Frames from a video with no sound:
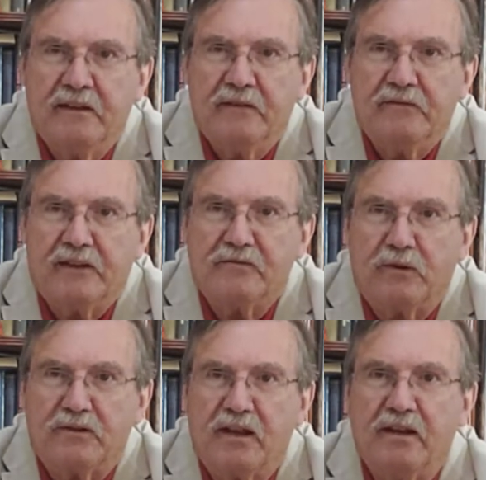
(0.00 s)
That's
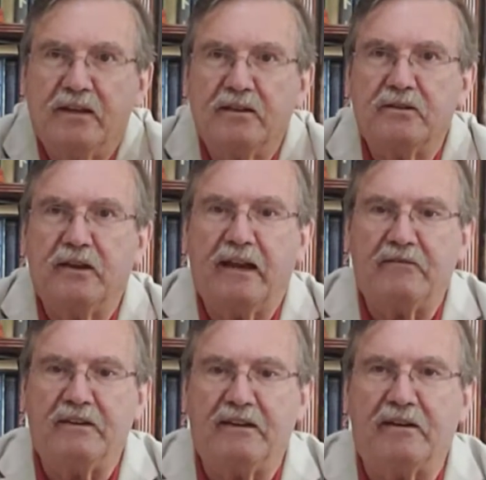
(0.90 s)
what you
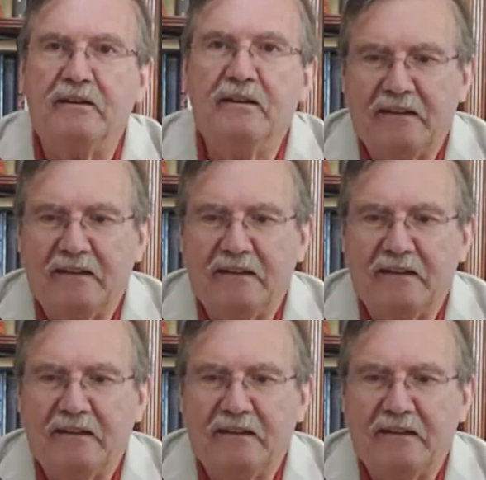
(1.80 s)
have here.